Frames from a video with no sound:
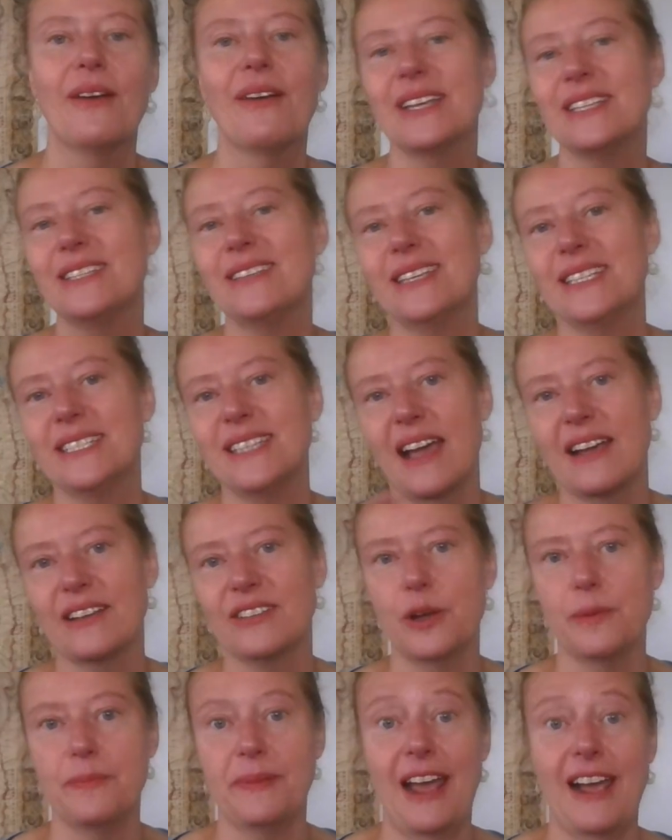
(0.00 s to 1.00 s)
Okay, so this
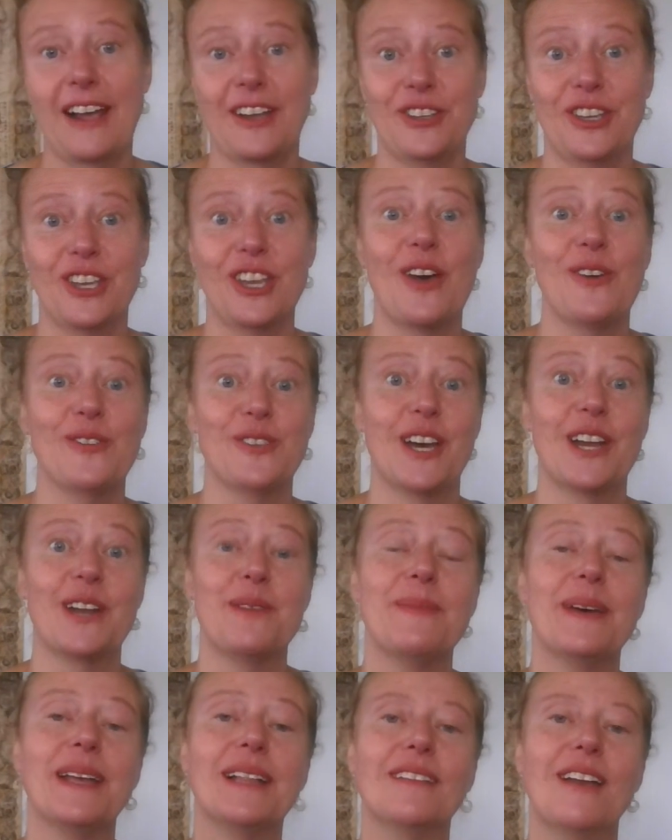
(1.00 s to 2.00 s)
excerpt actually goes on a
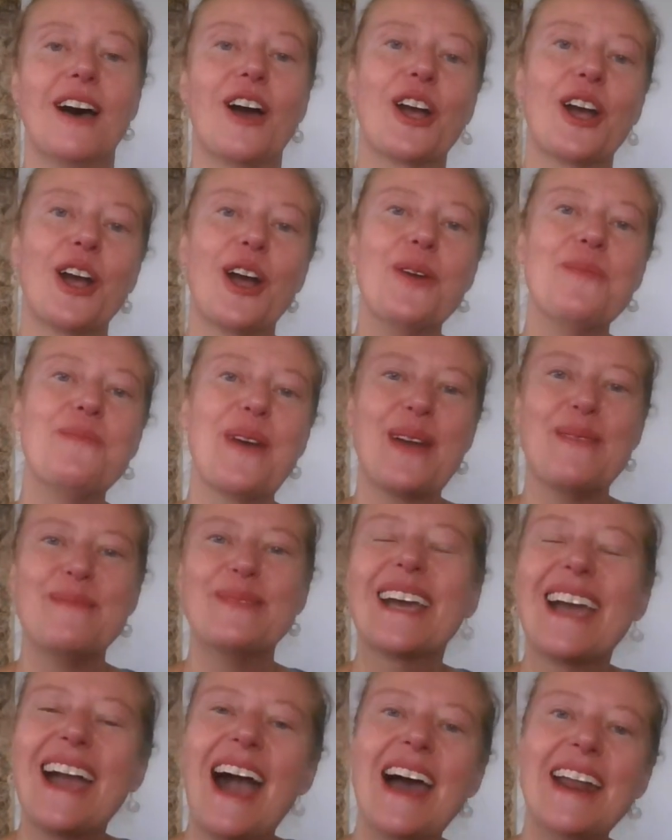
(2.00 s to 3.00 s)
bit longer, but I'm
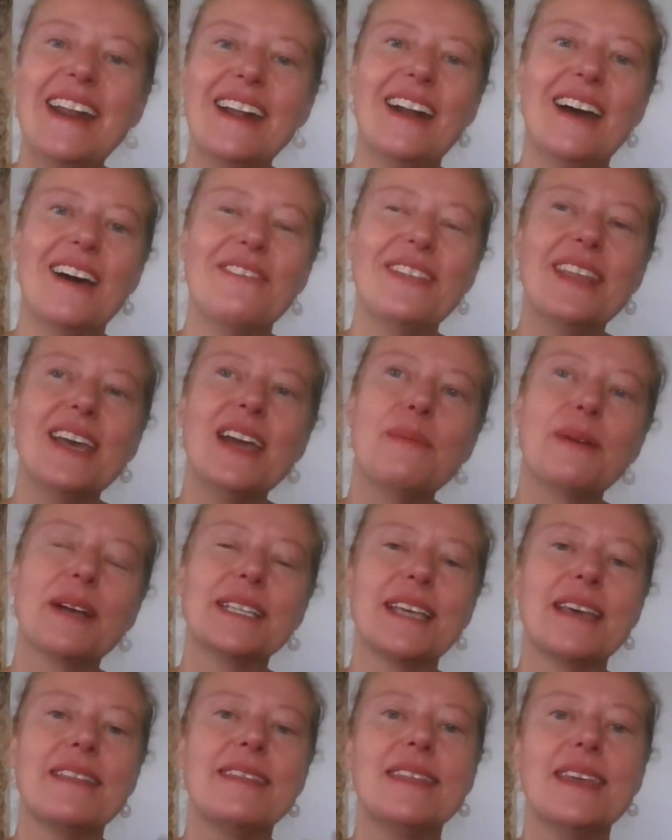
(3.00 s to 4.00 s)
going to cut it off there
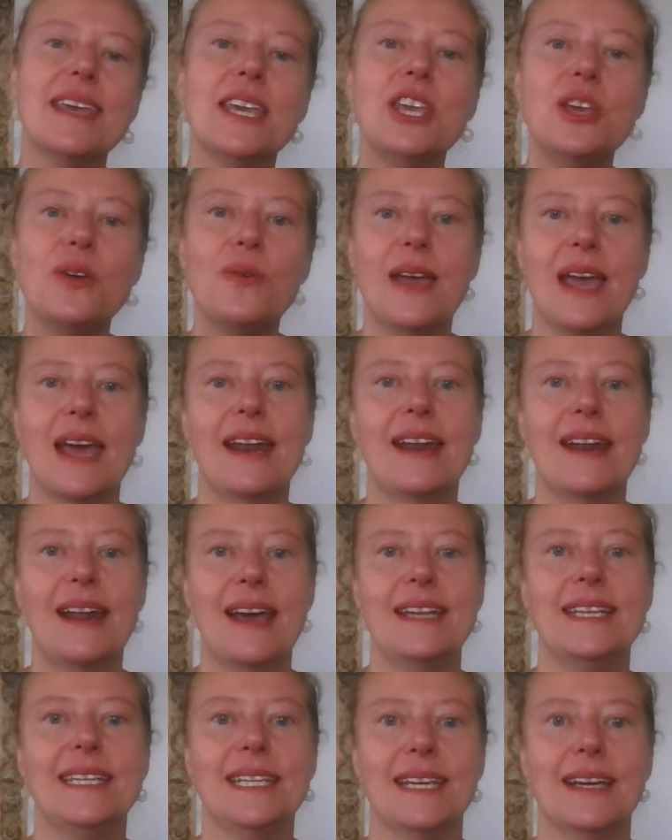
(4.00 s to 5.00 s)
because I think you get an
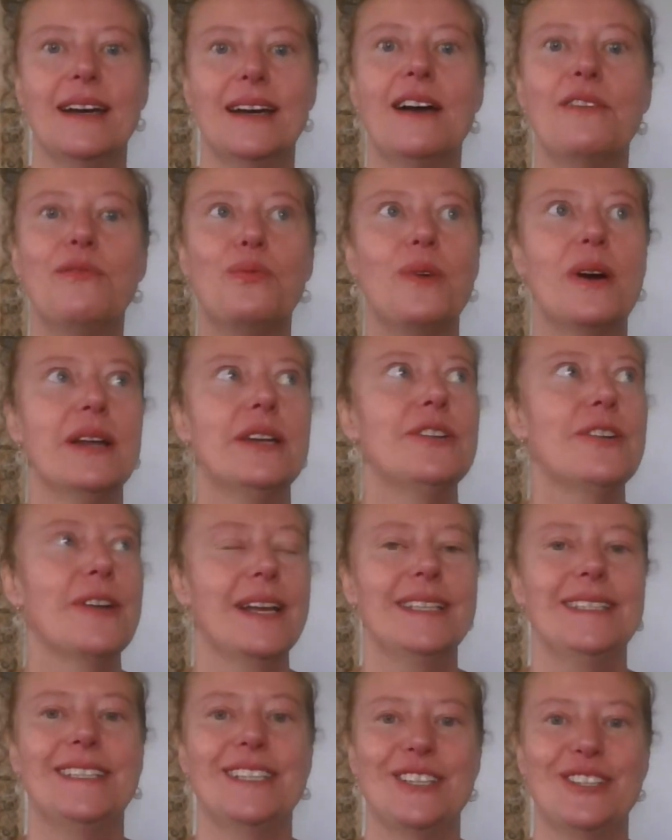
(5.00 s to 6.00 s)
idea of what
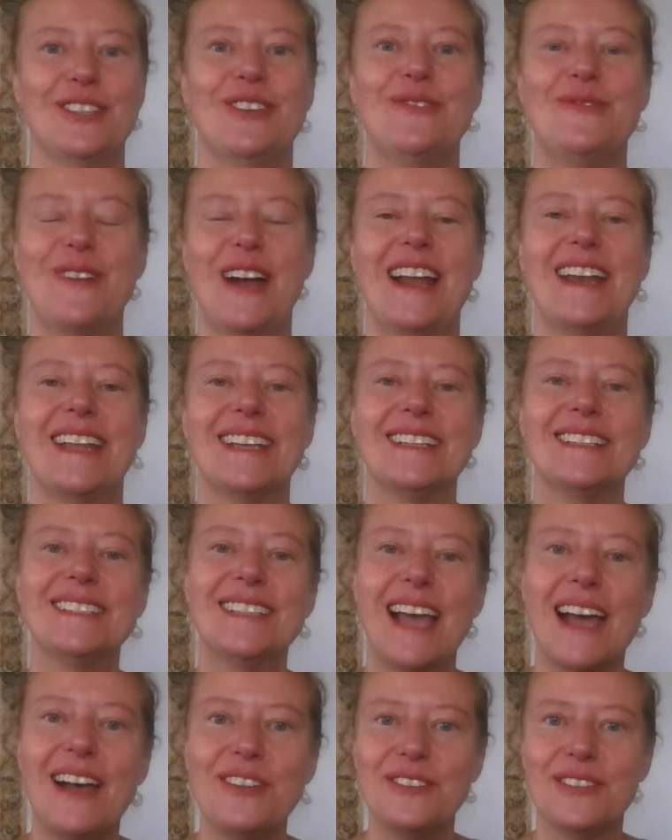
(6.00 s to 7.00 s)
transition writing
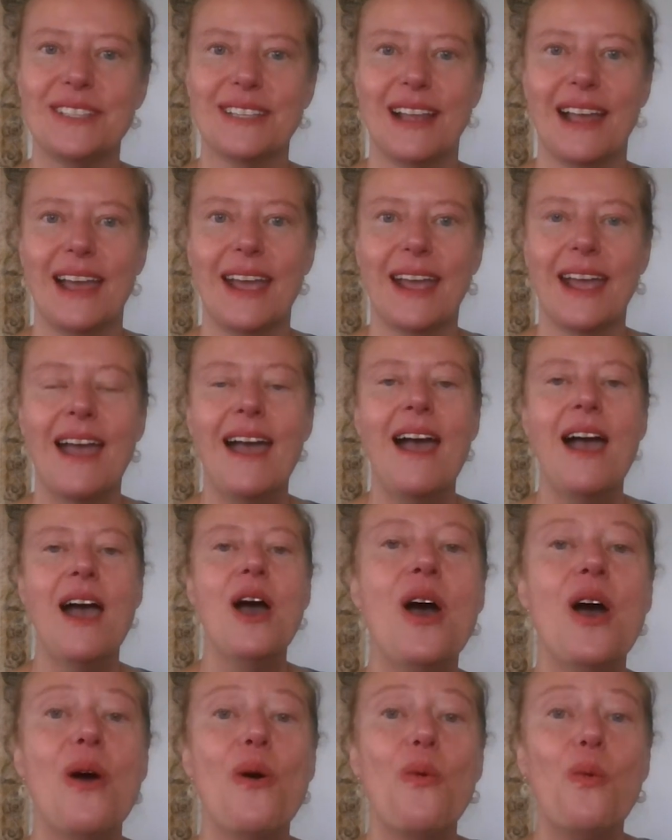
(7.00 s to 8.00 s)
sounds like.
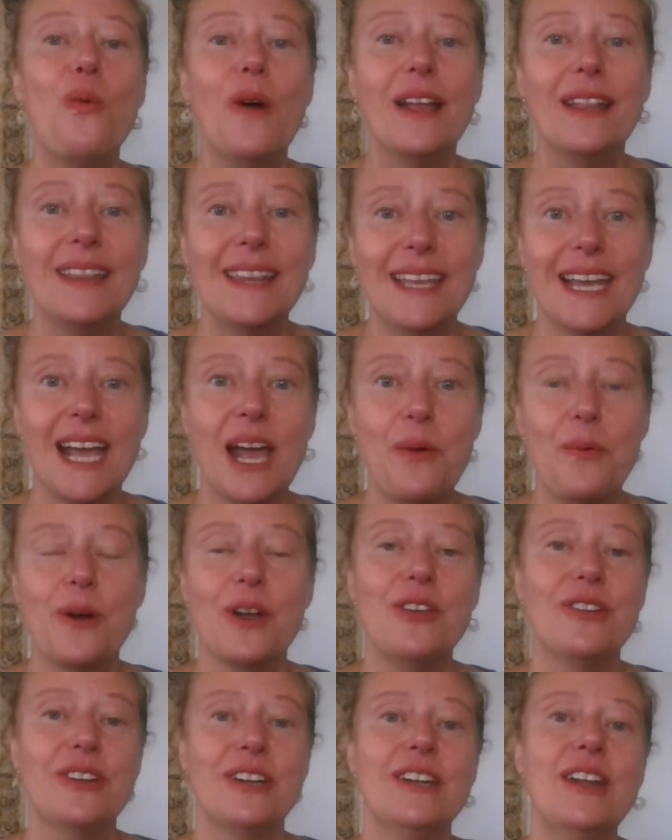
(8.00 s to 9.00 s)
One thing I
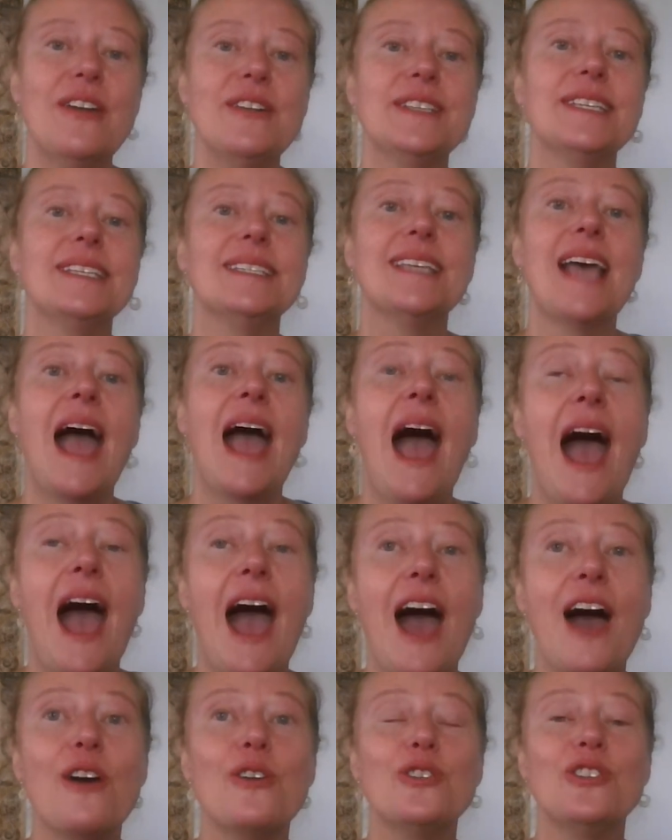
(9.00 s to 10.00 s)
want you to notice is
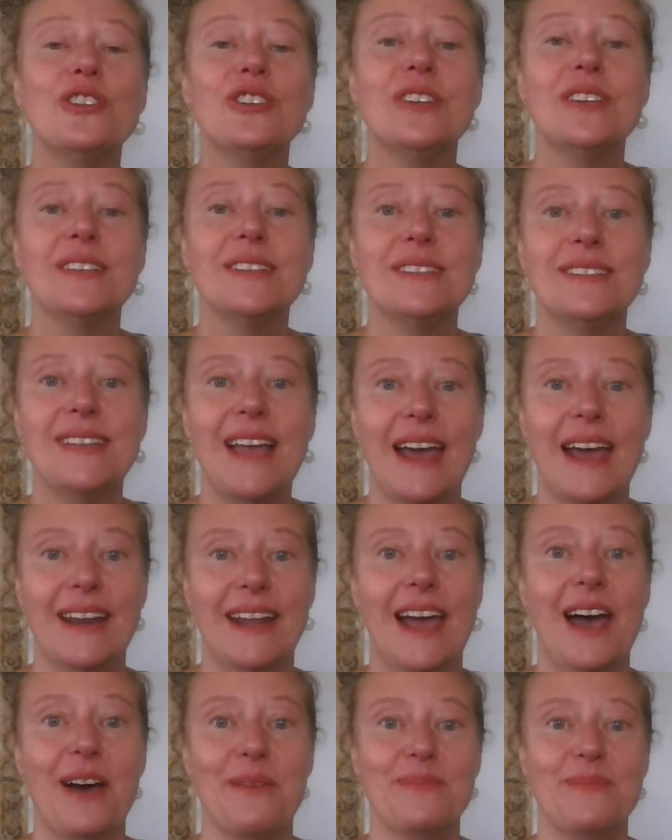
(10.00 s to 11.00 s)
how she set
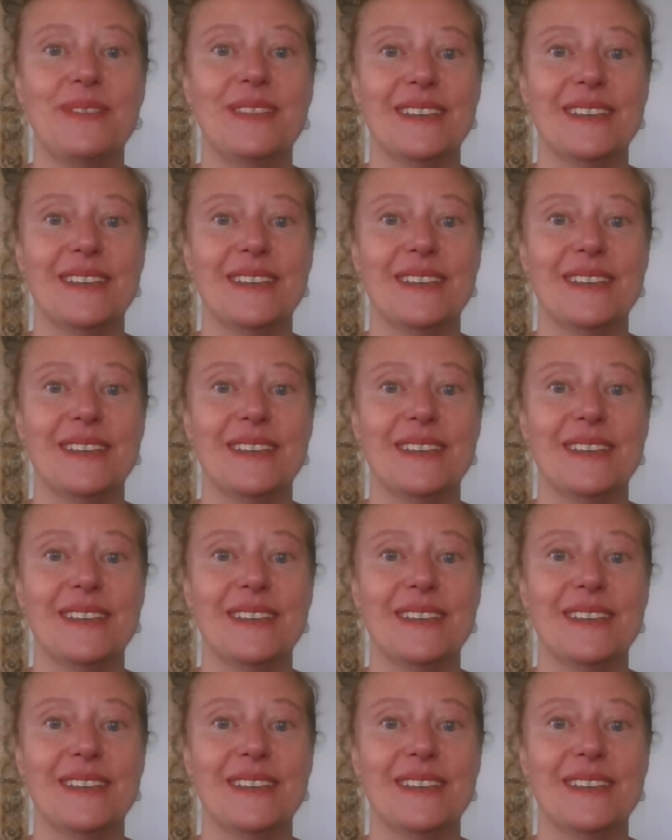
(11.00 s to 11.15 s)
up